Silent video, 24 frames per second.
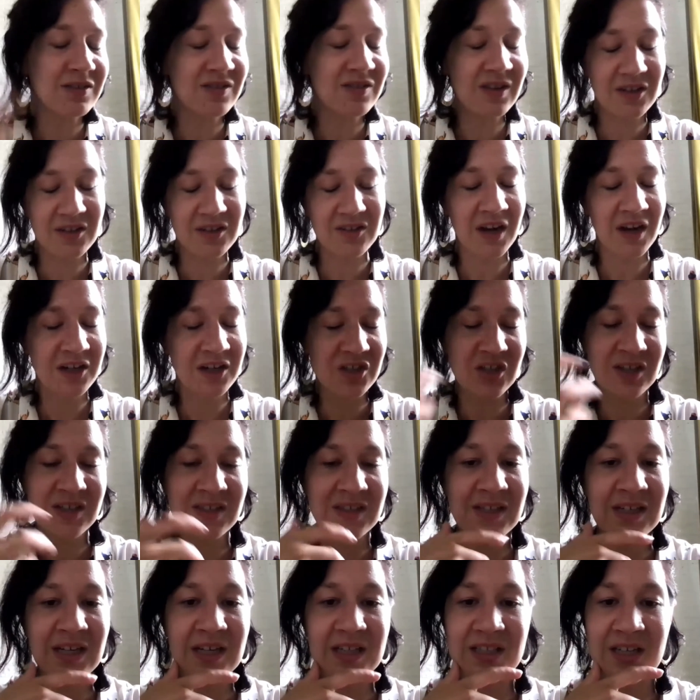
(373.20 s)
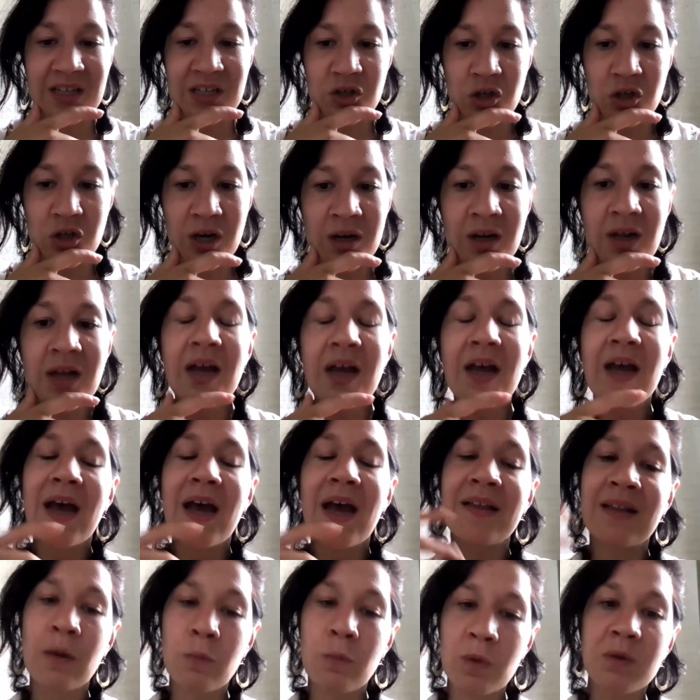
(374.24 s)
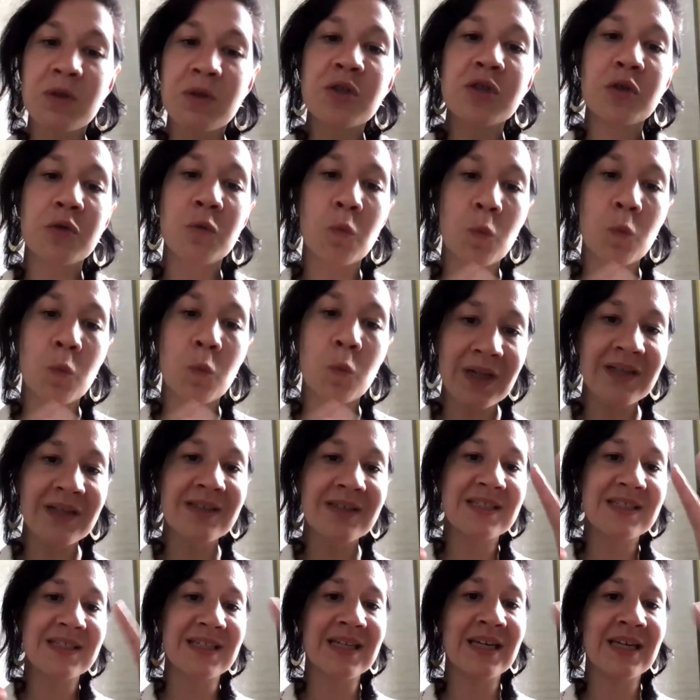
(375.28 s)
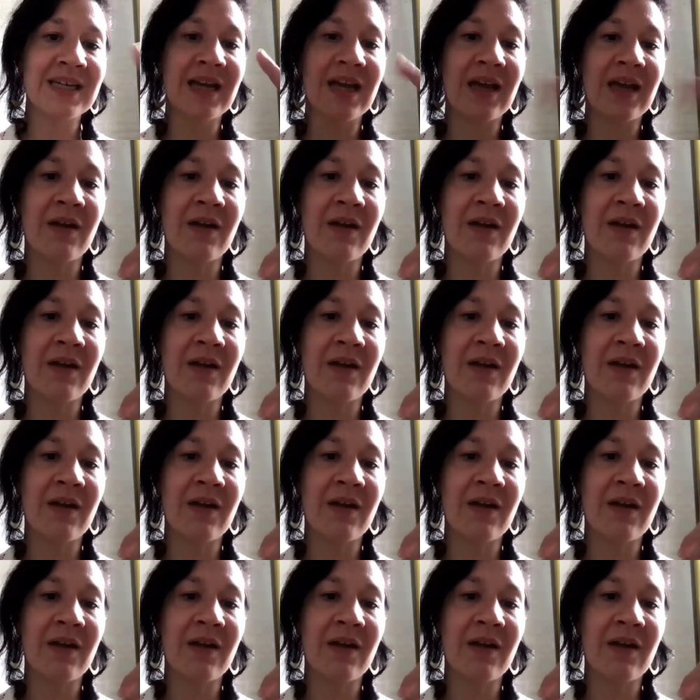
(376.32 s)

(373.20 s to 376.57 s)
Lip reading: digestion, etc., and that we should really see